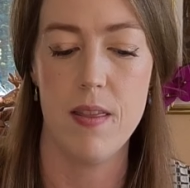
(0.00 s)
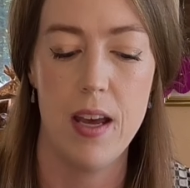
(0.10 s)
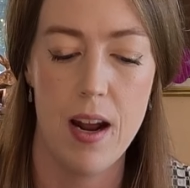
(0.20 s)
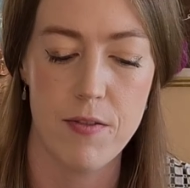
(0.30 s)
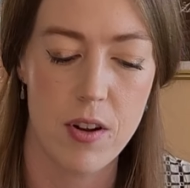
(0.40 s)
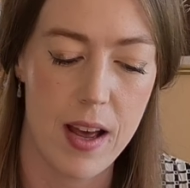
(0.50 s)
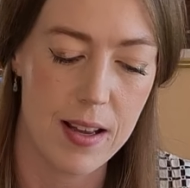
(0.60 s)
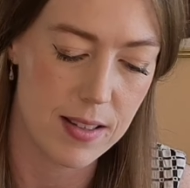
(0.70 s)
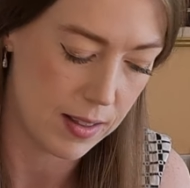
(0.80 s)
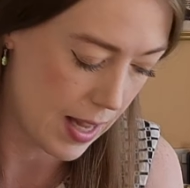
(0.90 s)
and then after
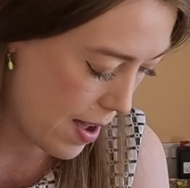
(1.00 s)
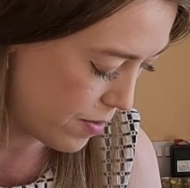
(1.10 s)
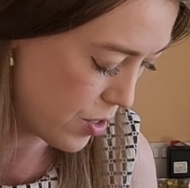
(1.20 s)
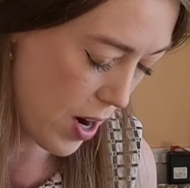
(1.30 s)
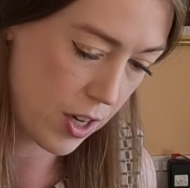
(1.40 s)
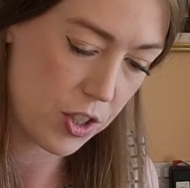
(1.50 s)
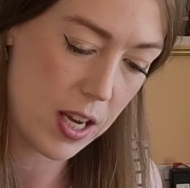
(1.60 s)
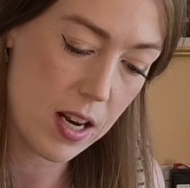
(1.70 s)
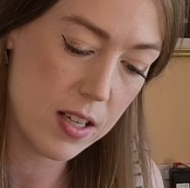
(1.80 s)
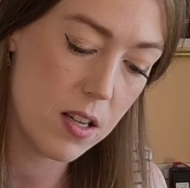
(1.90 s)
that it's the lavender
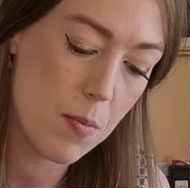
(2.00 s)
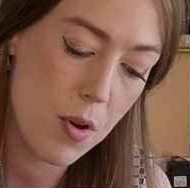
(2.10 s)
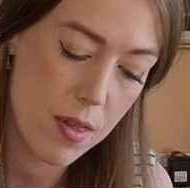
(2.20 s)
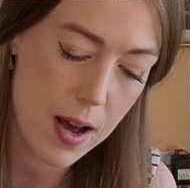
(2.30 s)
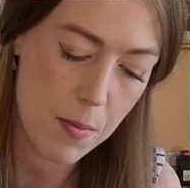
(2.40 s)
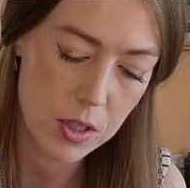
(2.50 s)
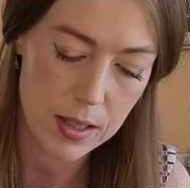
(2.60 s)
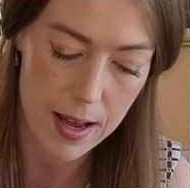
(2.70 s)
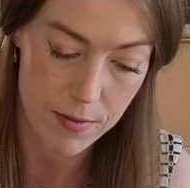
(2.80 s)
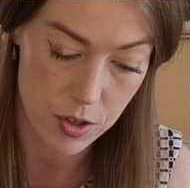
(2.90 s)
actually, and I didn't put that
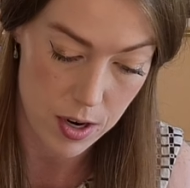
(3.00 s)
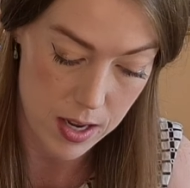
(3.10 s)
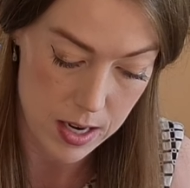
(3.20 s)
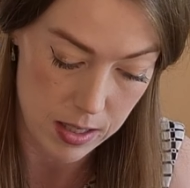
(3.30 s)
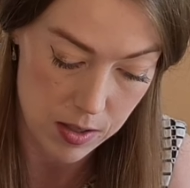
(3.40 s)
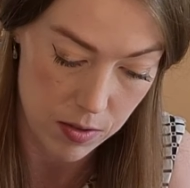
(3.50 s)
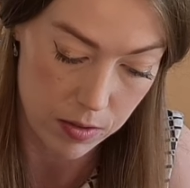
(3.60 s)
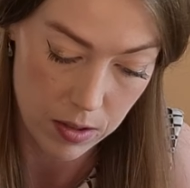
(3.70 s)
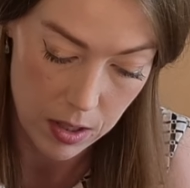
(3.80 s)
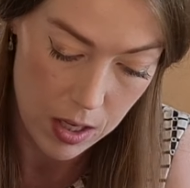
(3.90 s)
much lavender in it, so